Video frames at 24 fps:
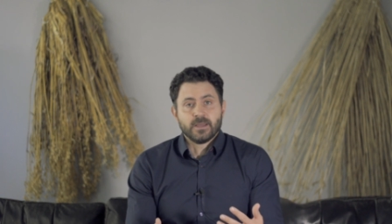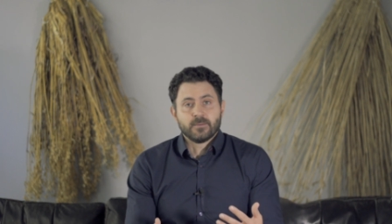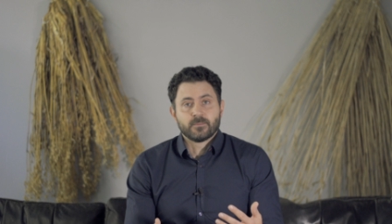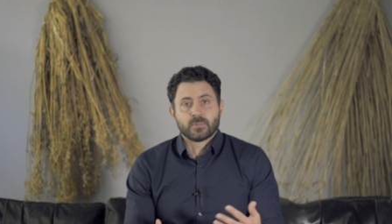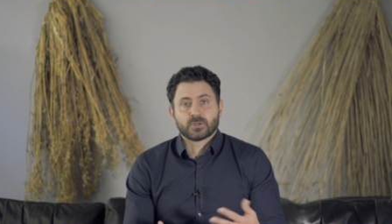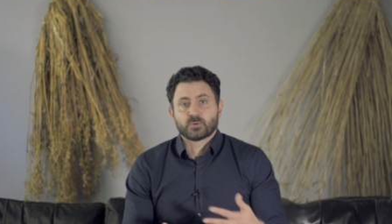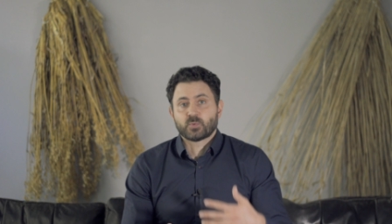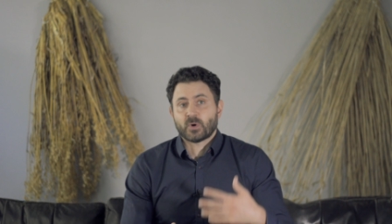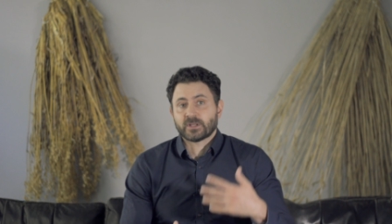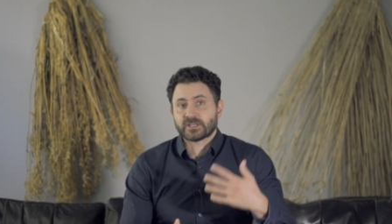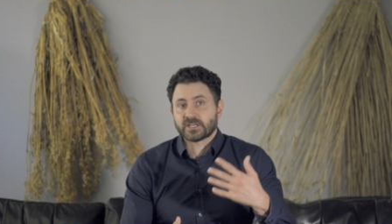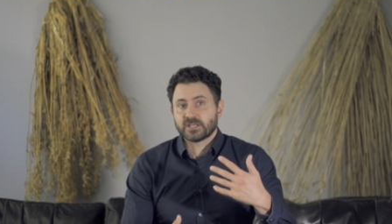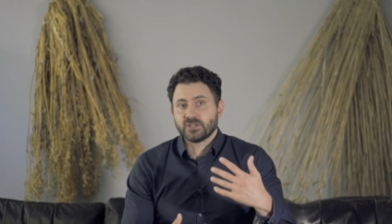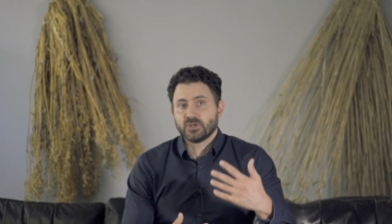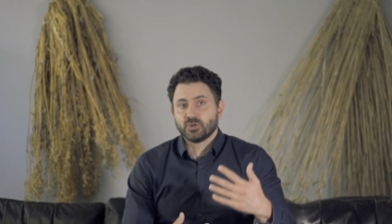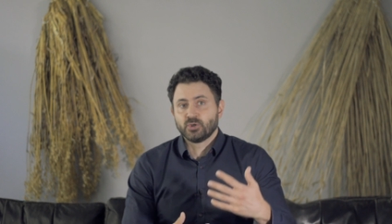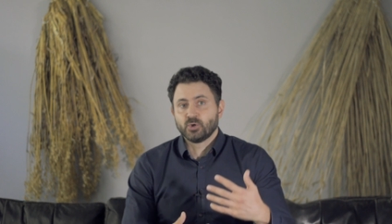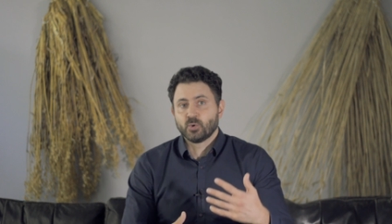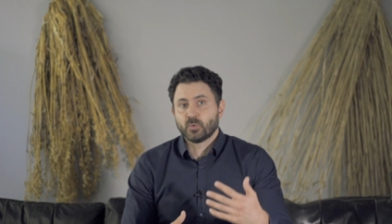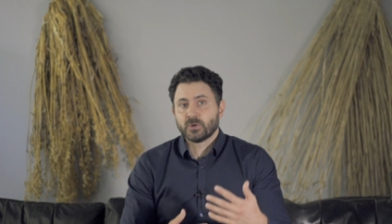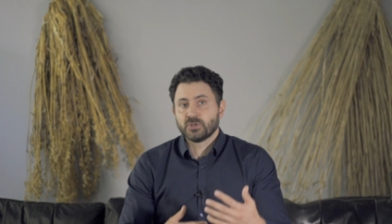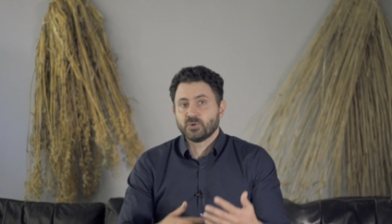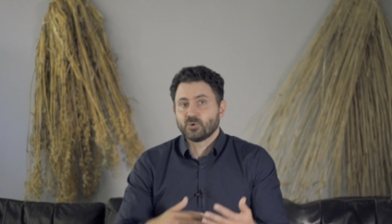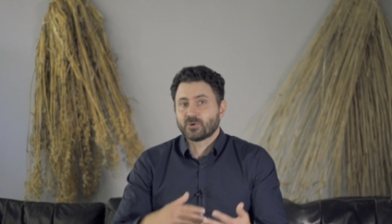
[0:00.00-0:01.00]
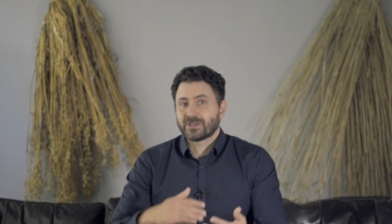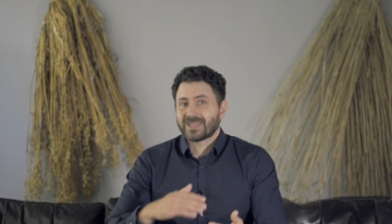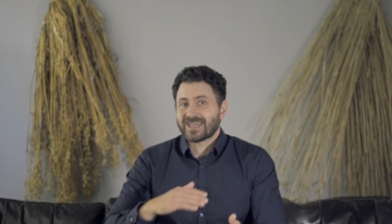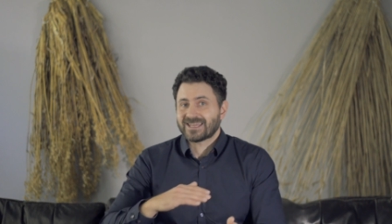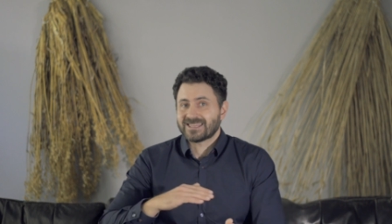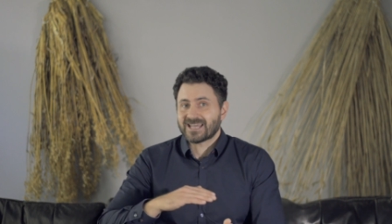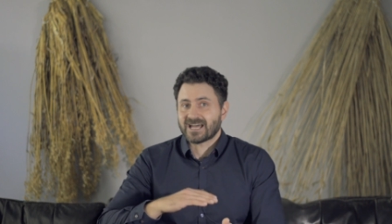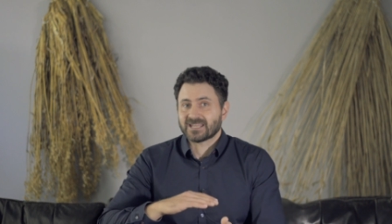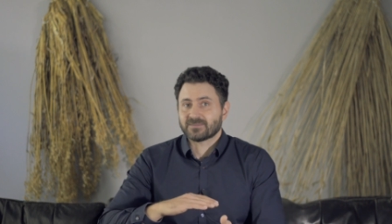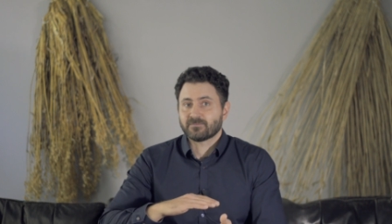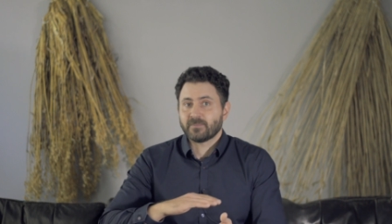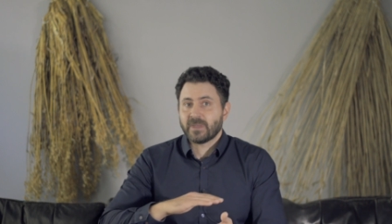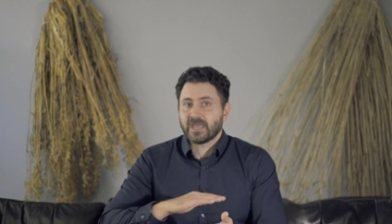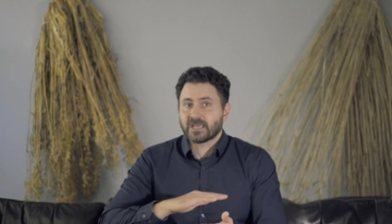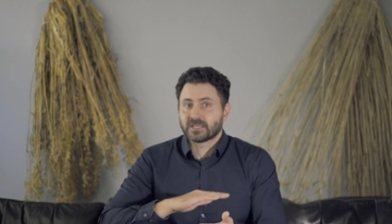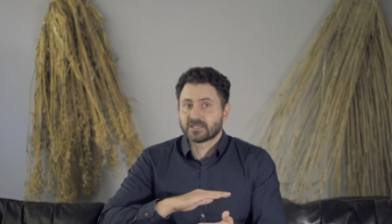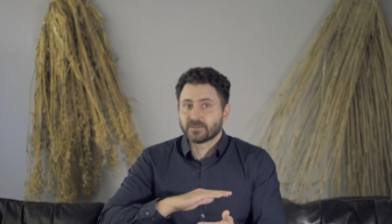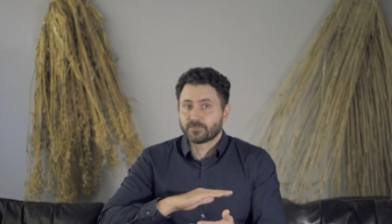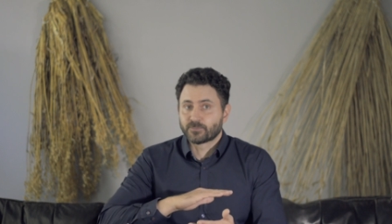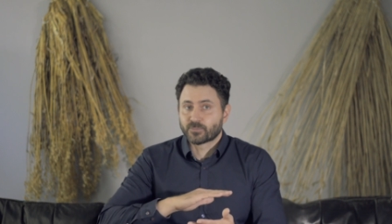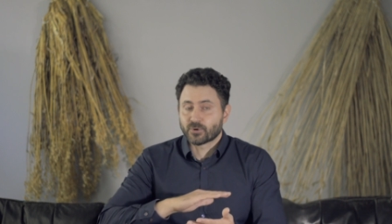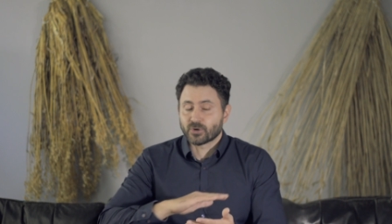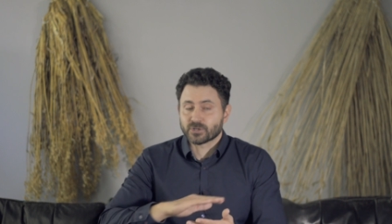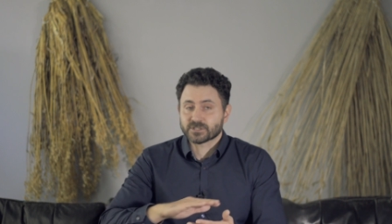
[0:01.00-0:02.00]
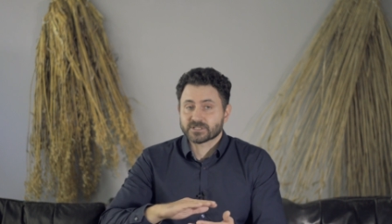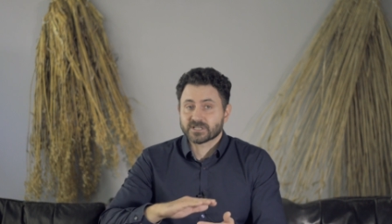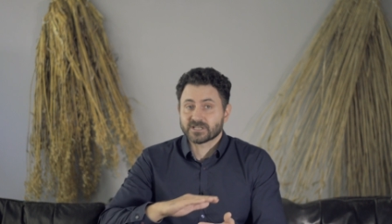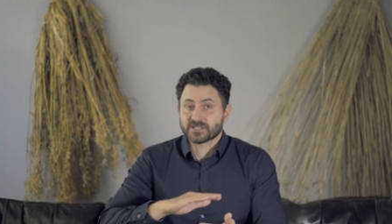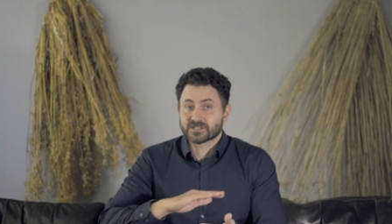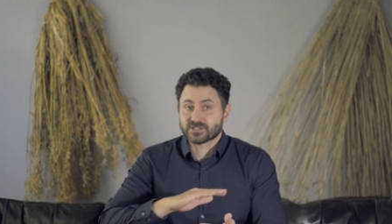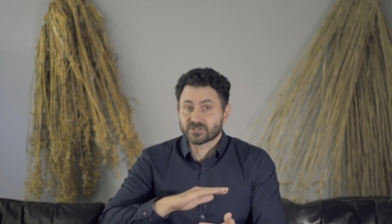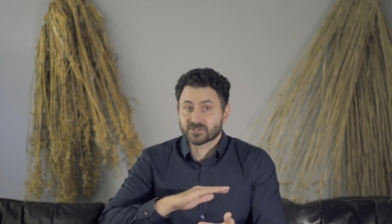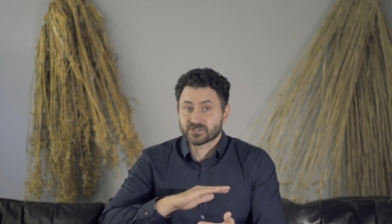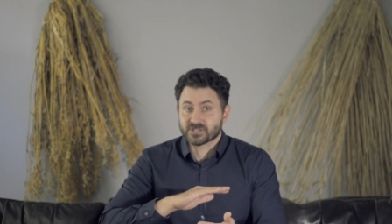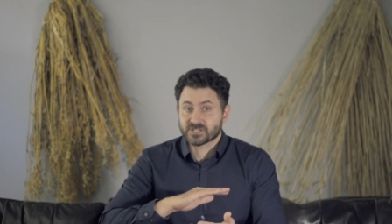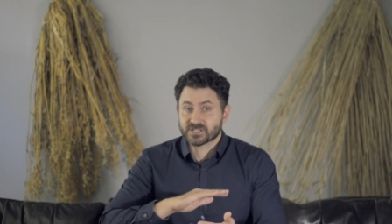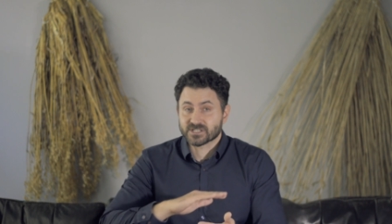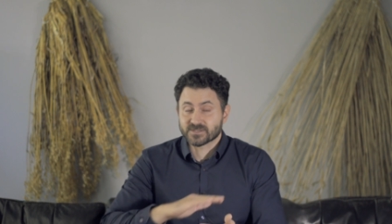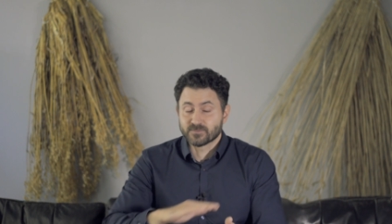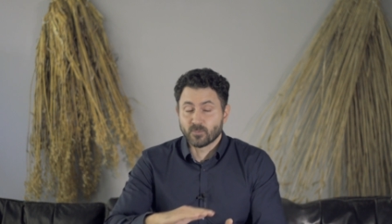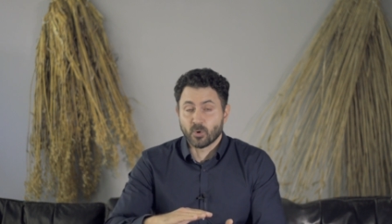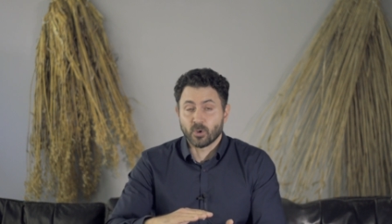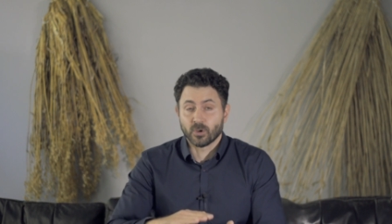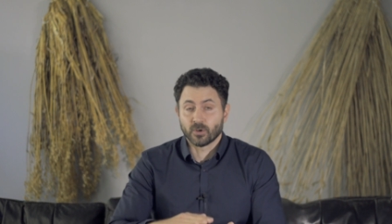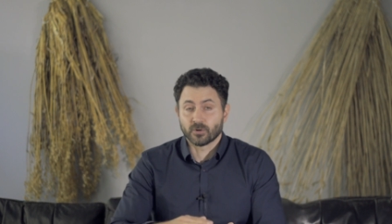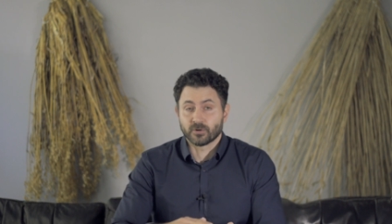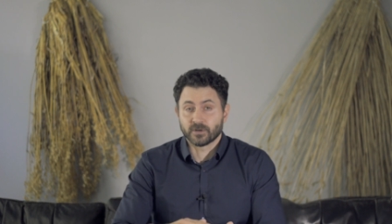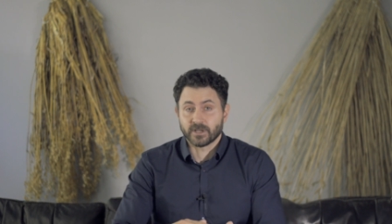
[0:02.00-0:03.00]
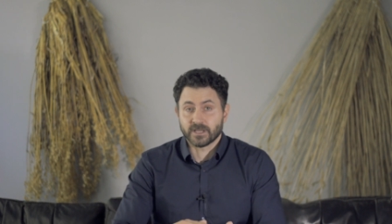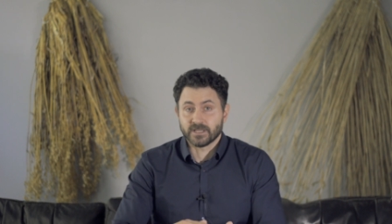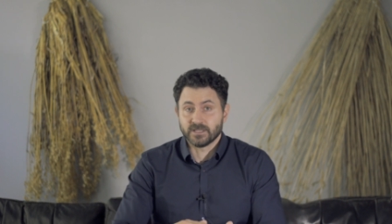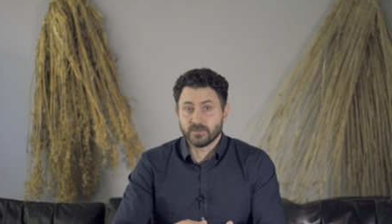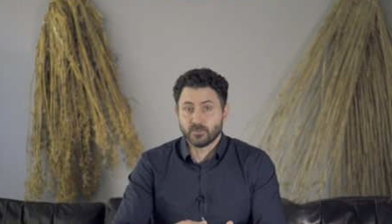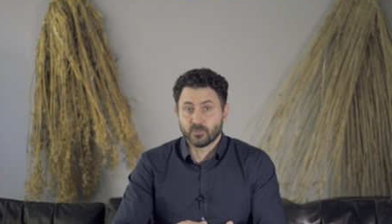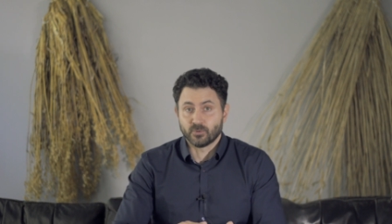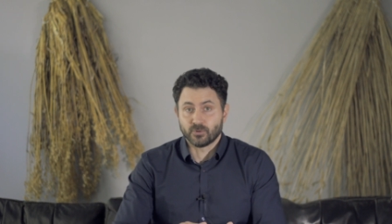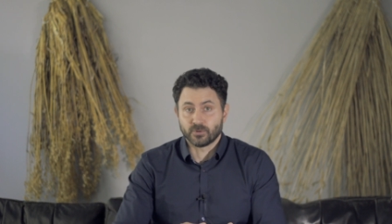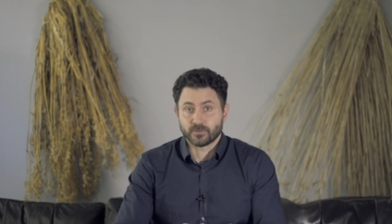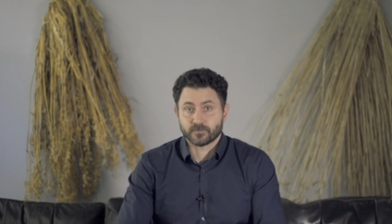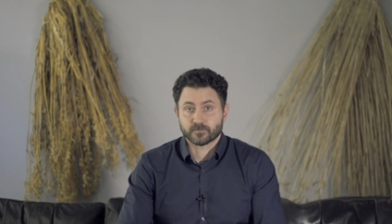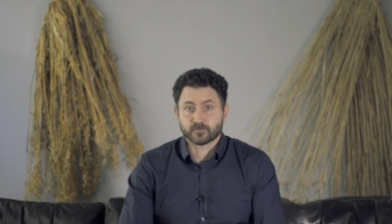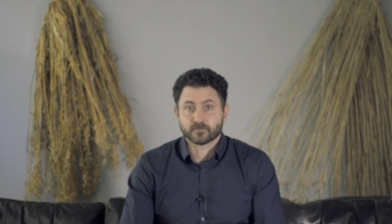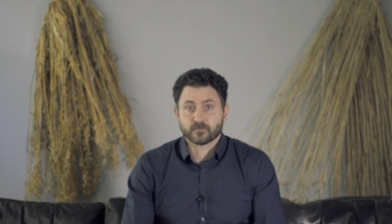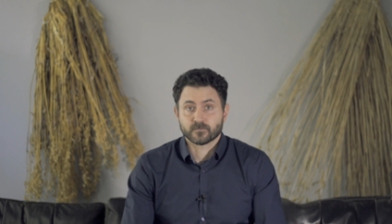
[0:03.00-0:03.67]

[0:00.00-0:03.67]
But what can you do when you cannot make the processors smaller anymore?